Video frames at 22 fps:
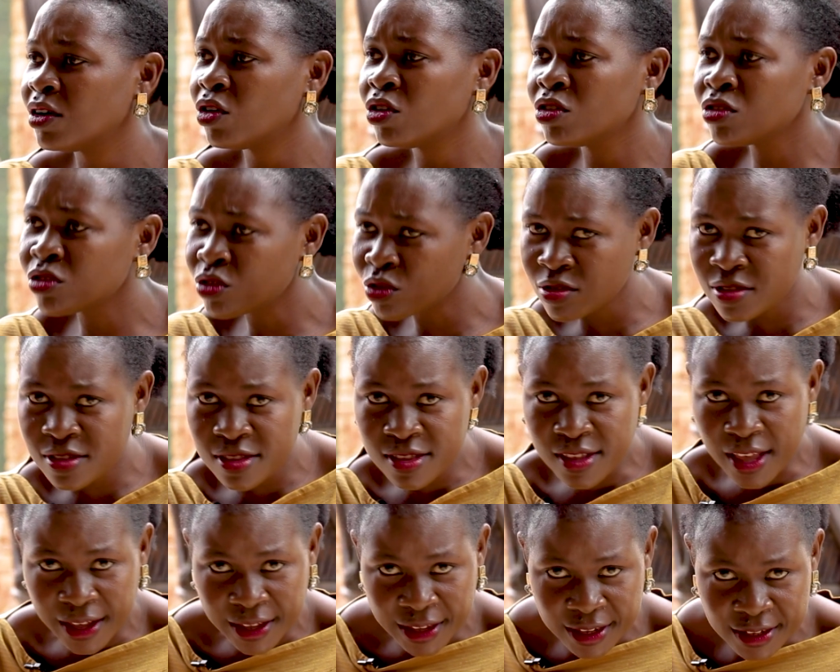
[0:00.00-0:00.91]
all
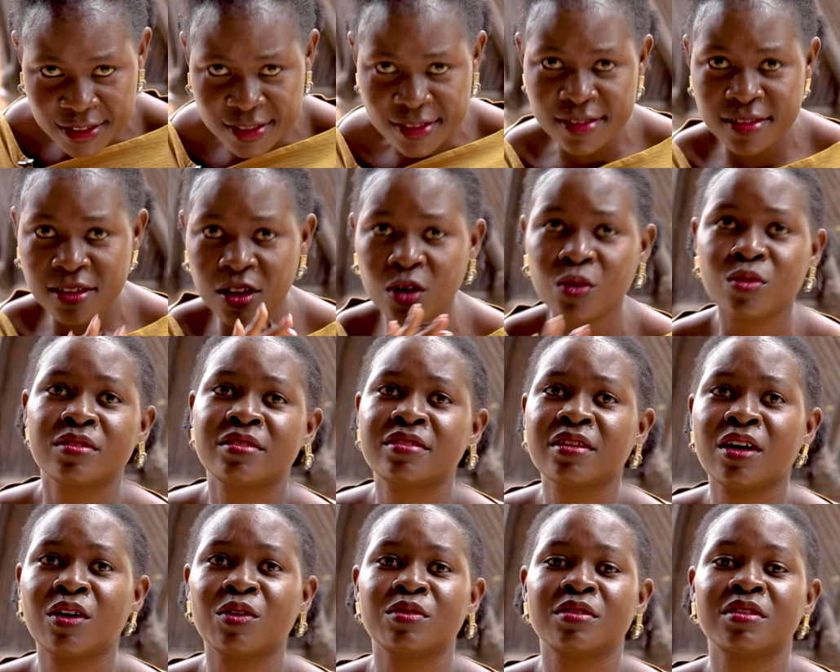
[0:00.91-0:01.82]
those arcades
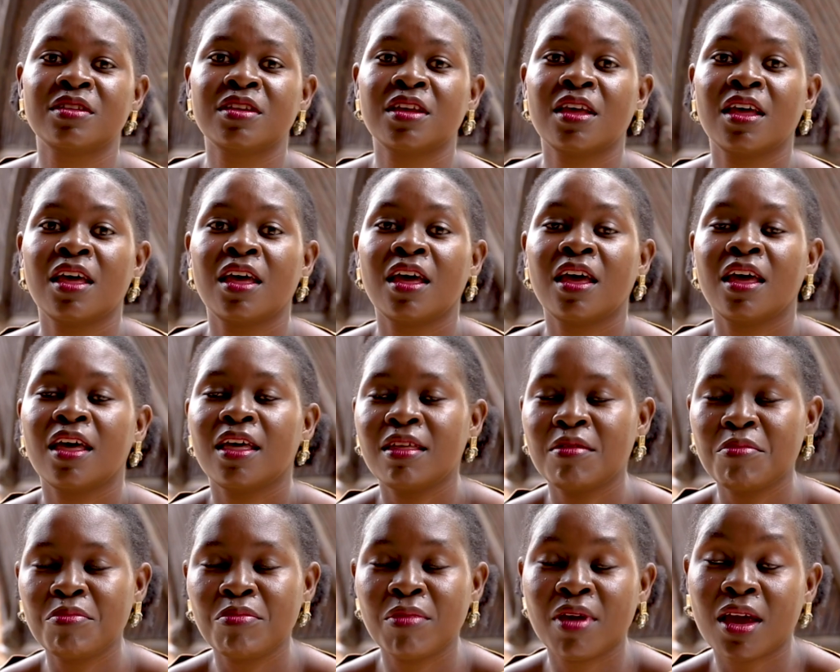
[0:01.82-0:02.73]
downtown,
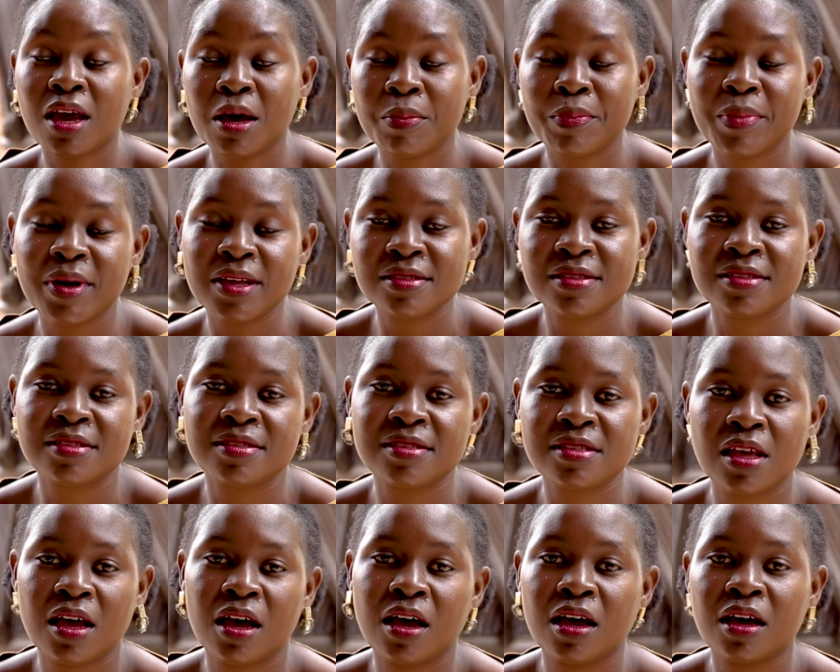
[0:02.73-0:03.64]
makeup
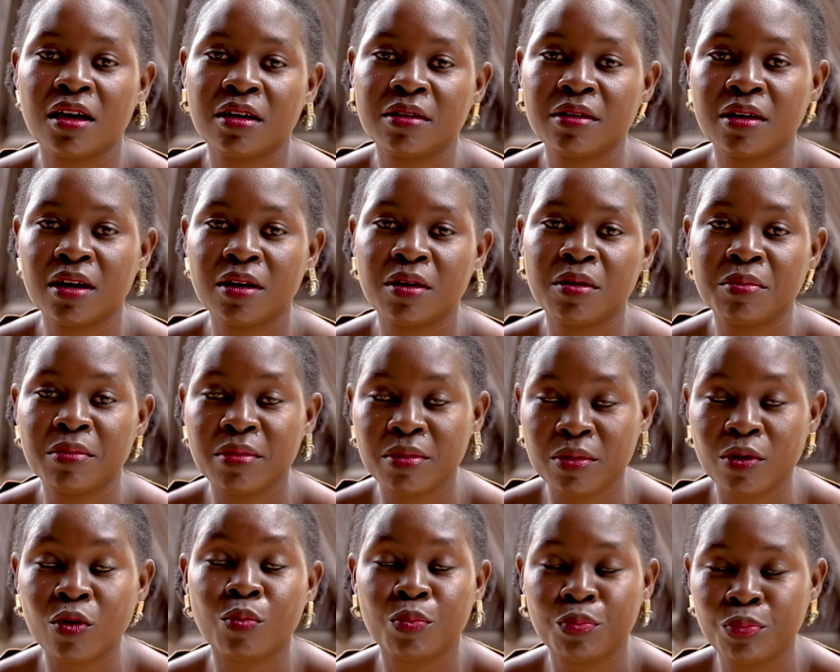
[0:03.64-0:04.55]
artists are
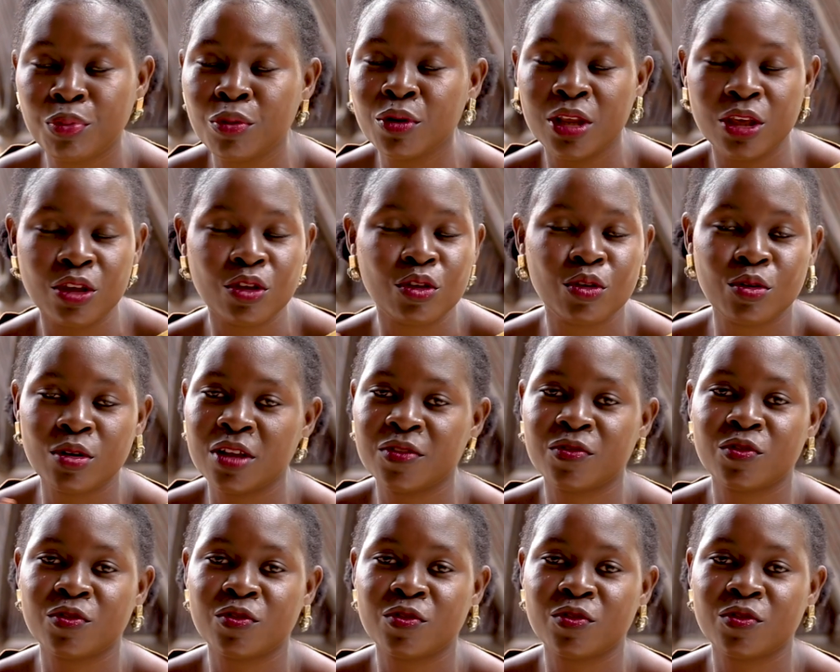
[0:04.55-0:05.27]
pulling you